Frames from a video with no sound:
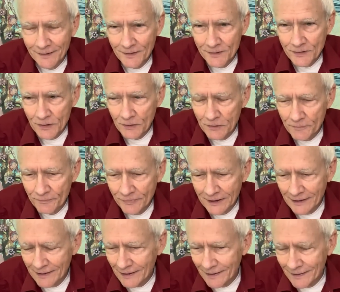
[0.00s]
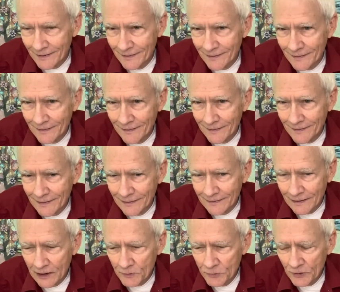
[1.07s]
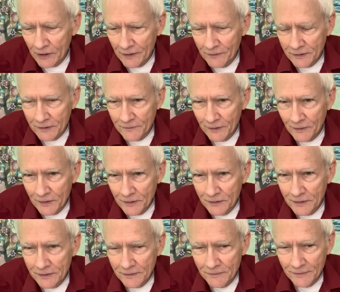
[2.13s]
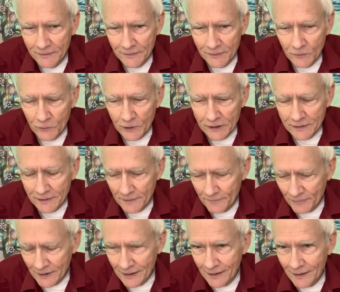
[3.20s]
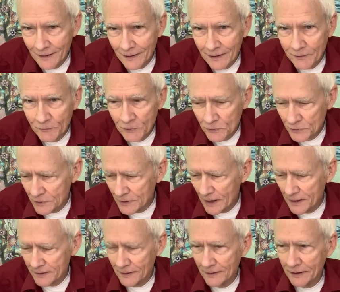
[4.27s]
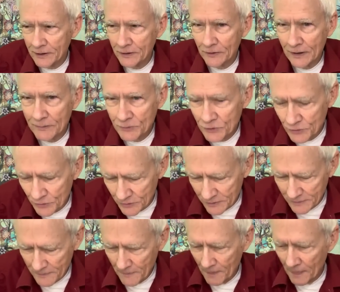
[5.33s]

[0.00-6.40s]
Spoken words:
So I hope you're having a very good week, and we'll chat later, I'm sure.